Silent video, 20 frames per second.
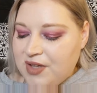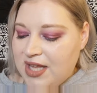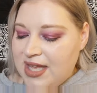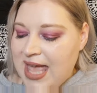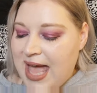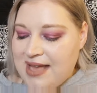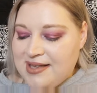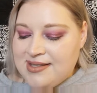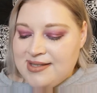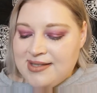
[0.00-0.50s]

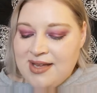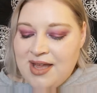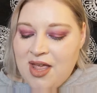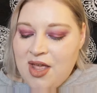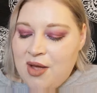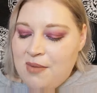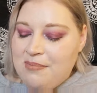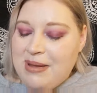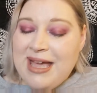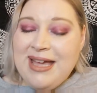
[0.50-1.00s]
Yes.
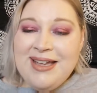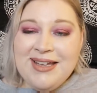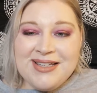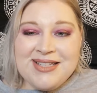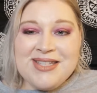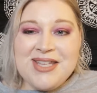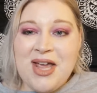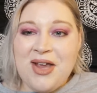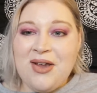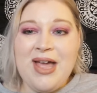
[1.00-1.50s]

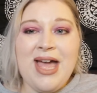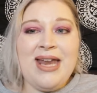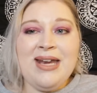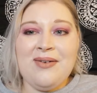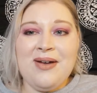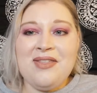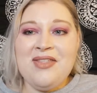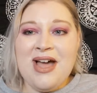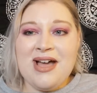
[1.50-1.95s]
So anyway,